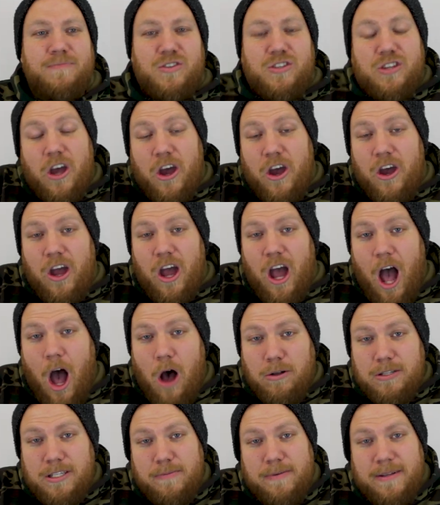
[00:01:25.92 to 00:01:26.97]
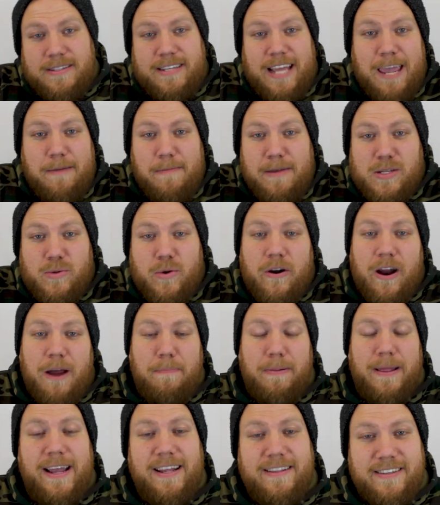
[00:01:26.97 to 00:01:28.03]
So Ultimate Team is where I
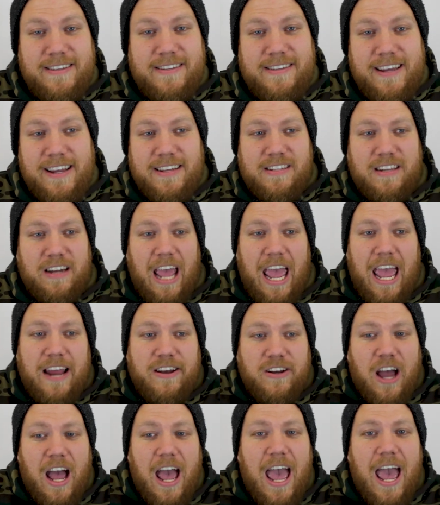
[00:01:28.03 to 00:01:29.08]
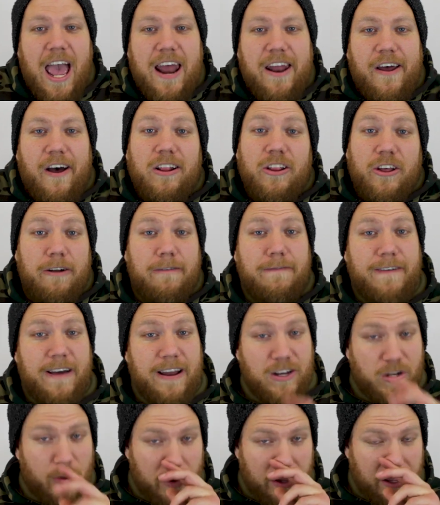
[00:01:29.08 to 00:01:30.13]
played this season, and I had a lot of
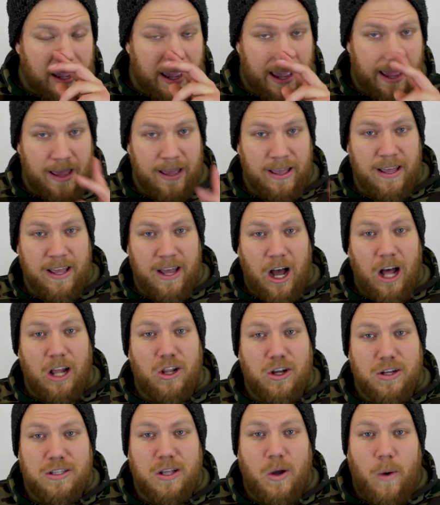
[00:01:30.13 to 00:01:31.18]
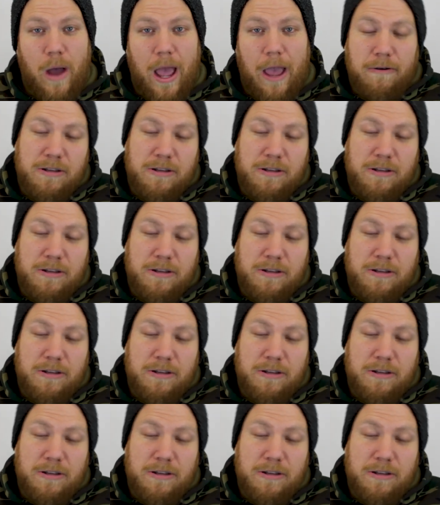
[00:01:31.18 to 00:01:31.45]
fun doing it along the way.